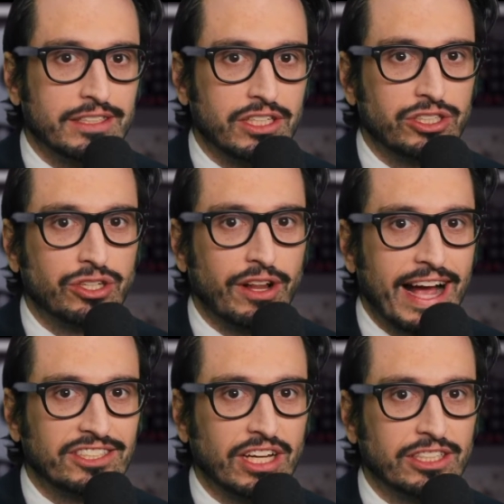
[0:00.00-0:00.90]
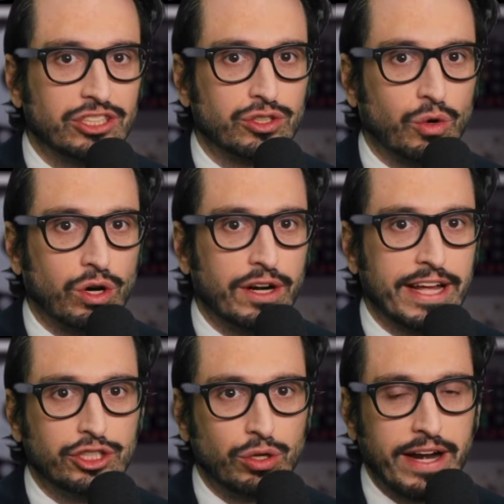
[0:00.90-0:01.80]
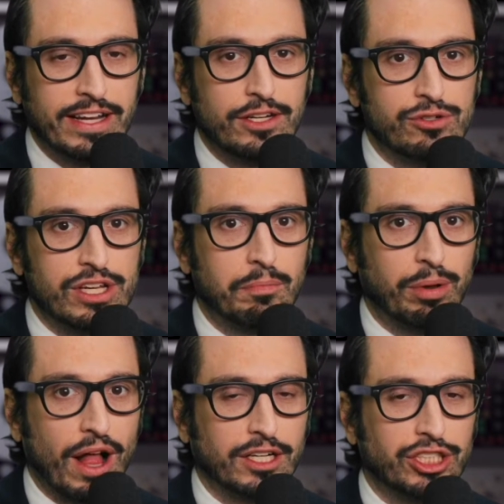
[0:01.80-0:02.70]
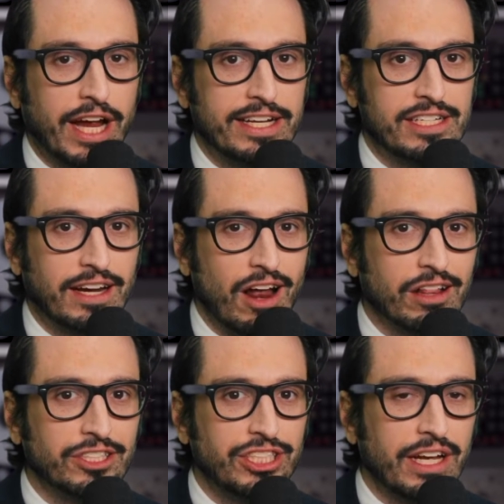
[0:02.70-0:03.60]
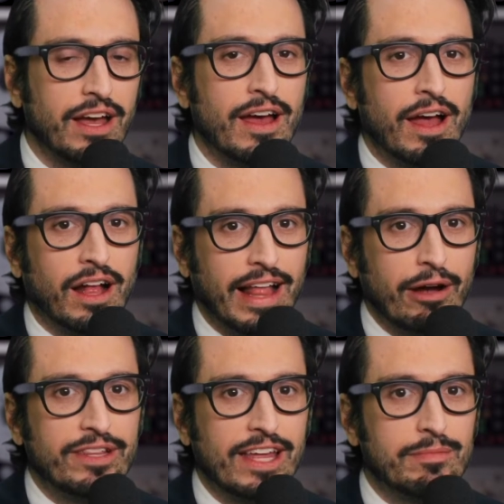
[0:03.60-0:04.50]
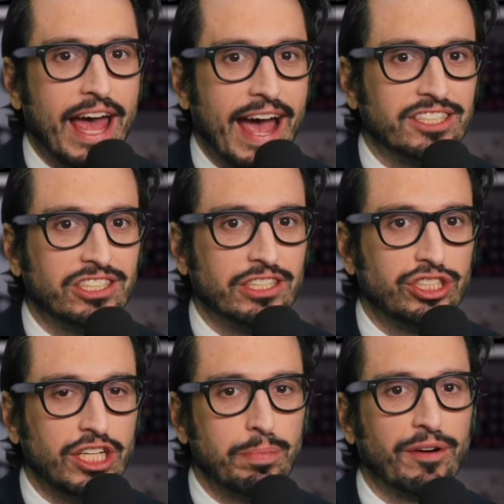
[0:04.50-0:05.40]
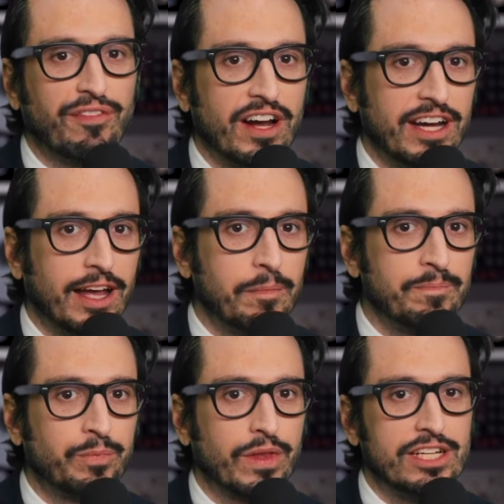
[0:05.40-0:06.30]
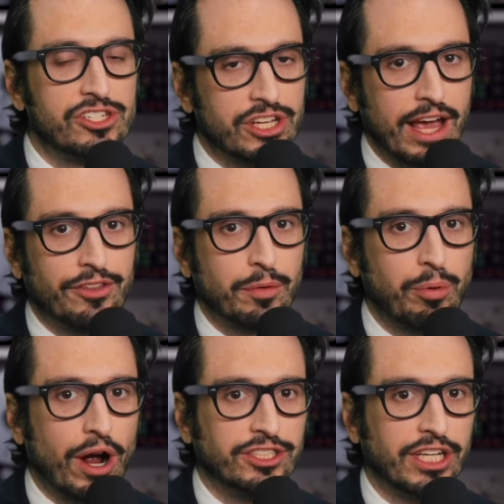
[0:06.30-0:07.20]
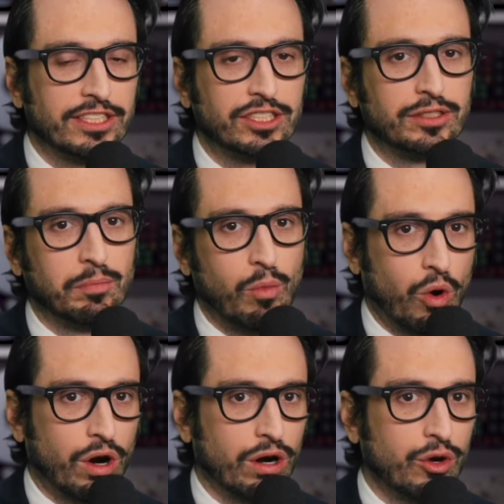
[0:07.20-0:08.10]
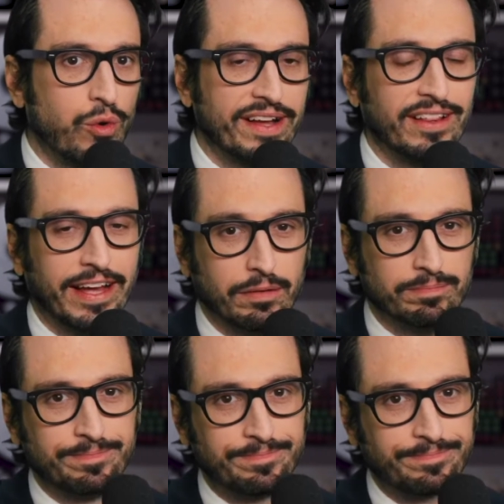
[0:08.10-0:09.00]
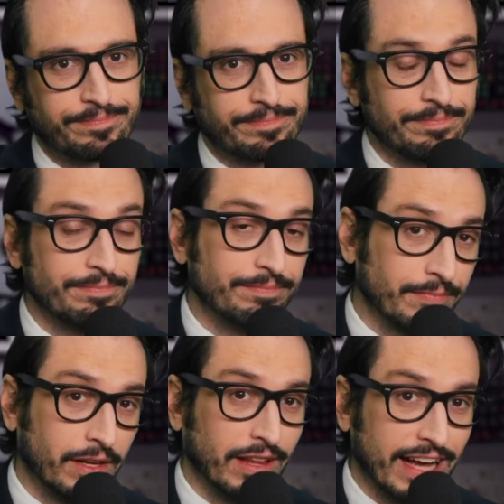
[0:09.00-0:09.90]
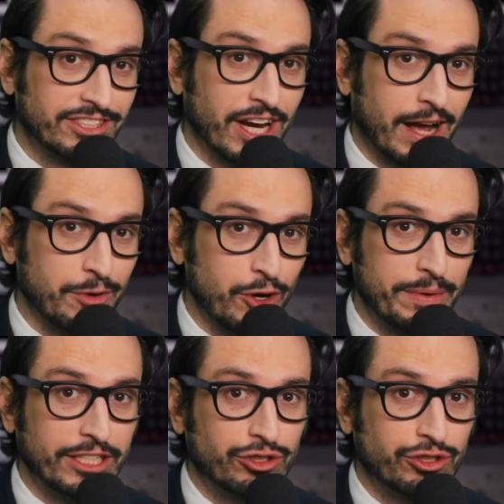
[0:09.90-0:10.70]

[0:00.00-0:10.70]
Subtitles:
digital assets stored and traded using blockchain technology, allowing them to access cheaper funding and scale their projects more quickly. Last time Neumann